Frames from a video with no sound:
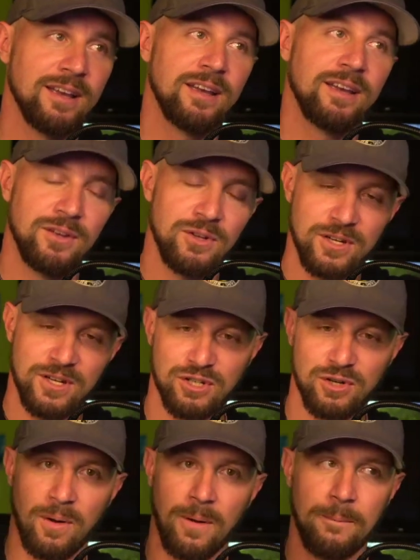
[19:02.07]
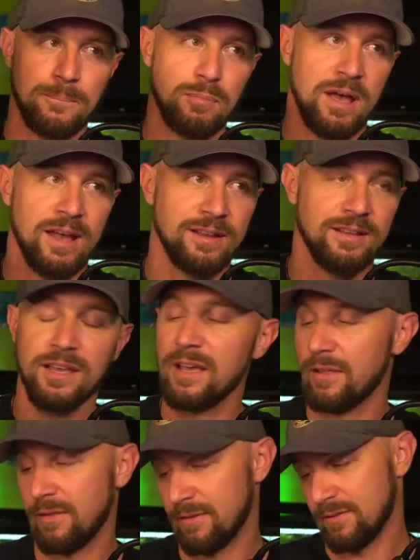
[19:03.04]
you need to show up at
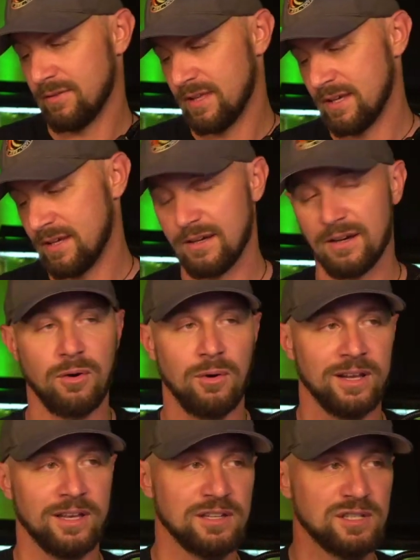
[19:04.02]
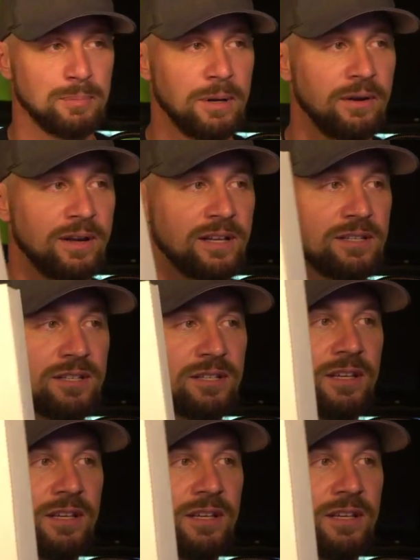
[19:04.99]
the Aquatic Experience.